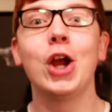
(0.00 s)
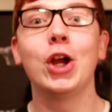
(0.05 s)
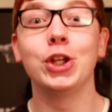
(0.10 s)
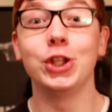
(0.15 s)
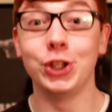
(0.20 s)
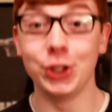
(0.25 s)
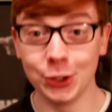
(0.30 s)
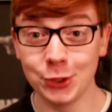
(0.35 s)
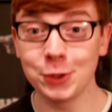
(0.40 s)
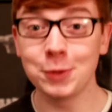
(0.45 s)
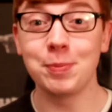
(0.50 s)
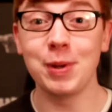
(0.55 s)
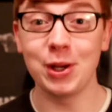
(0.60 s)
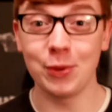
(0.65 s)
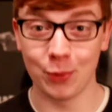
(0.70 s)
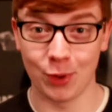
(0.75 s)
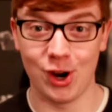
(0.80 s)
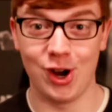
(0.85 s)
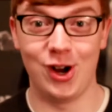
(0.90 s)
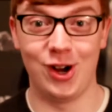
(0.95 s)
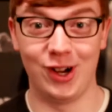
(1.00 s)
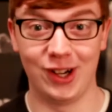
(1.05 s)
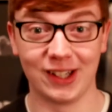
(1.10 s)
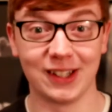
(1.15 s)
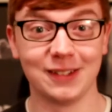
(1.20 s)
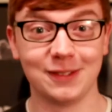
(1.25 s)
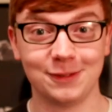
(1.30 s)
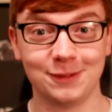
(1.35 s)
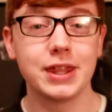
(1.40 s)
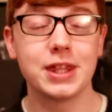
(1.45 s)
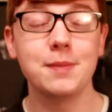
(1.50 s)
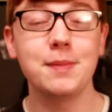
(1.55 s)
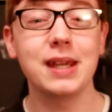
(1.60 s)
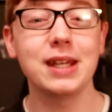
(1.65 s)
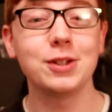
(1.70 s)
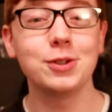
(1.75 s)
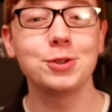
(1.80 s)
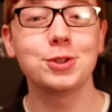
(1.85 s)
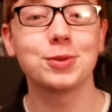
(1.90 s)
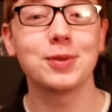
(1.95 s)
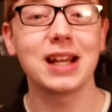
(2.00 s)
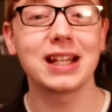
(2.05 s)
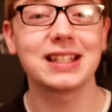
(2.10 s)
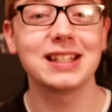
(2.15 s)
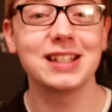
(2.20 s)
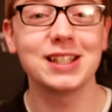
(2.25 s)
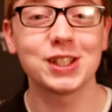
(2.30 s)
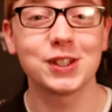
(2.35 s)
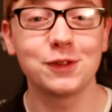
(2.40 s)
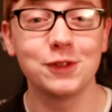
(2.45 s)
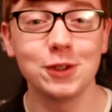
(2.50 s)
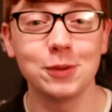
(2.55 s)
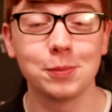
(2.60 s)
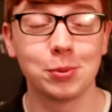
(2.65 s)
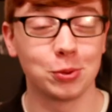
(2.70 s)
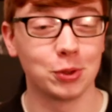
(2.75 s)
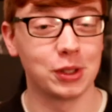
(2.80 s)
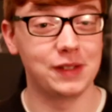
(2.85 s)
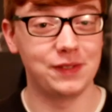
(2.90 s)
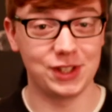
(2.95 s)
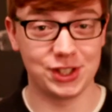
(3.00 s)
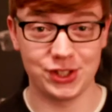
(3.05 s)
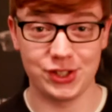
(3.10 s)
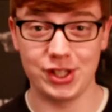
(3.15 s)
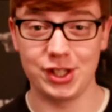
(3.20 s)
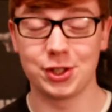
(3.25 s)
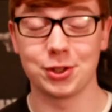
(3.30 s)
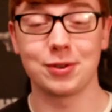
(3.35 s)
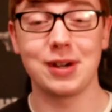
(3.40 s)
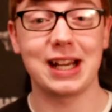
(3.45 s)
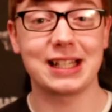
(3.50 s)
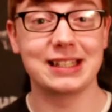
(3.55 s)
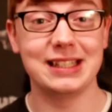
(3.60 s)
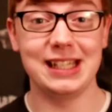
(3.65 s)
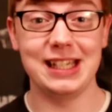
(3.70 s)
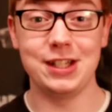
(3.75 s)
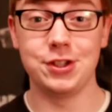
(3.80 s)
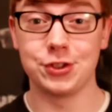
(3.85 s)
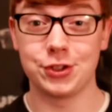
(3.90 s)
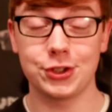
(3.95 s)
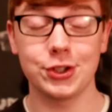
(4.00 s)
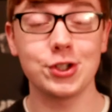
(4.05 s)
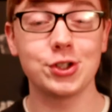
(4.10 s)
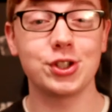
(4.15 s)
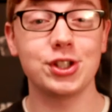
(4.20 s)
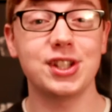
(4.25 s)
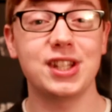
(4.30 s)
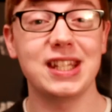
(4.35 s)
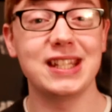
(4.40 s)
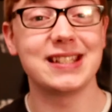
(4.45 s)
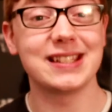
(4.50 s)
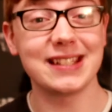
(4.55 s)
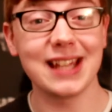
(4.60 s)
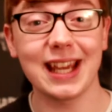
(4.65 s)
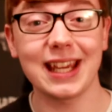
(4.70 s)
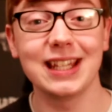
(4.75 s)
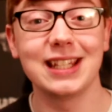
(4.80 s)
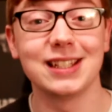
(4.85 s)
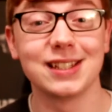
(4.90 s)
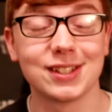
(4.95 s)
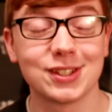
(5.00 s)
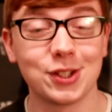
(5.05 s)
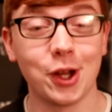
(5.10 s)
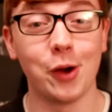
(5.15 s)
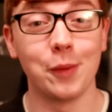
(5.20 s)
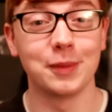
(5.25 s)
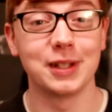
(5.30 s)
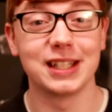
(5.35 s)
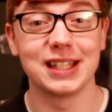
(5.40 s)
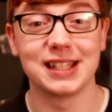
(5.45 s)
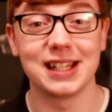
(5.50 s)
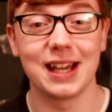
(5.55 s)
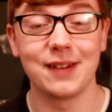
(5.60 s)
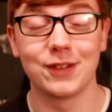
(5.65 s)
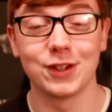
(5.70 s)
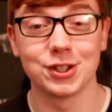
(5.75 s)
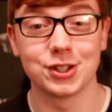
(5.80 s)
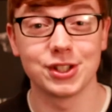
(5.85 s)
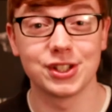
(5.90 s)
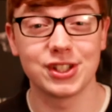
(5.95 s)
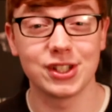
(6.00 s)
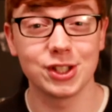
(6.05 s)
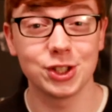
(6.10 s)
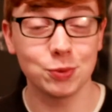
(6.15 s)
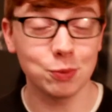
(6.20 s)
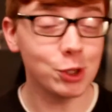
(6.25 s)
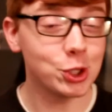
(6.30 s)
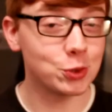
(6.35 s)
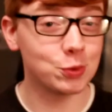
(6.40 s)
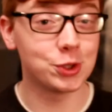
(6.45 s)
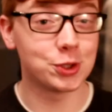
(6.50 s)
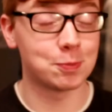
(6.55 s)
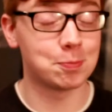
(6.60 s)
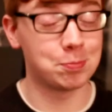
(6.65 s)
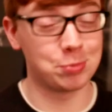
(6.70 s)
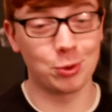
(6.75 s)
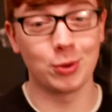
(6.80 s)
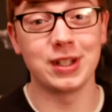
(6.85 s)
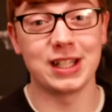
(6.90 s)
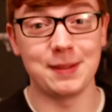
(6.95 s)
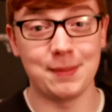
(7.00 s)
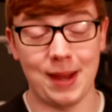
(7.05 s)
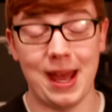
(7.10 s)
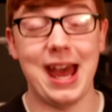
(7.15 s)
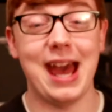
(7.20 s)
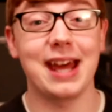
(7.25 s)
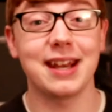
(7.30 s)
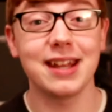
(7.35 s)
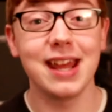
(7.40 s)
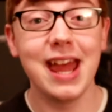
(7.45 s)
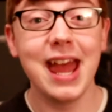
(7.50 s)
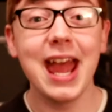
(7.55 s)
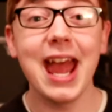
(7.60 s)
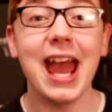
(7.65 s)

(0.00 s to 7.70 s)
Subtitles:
You'd be wrong. The man who directed this film previously directed Insurgent, the second installment in the Divergent series, which was pretty bad,